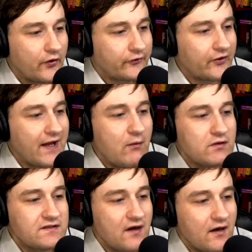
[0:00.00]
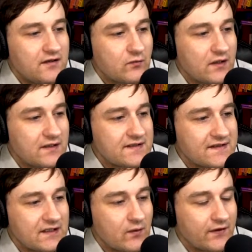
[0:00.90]
So now we're starting to really
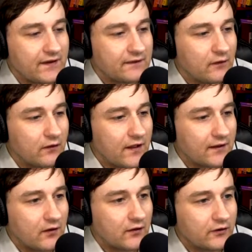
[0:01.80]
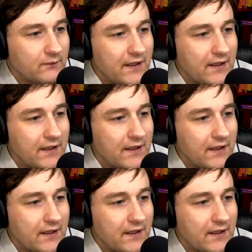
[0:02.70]
see what things look like long term.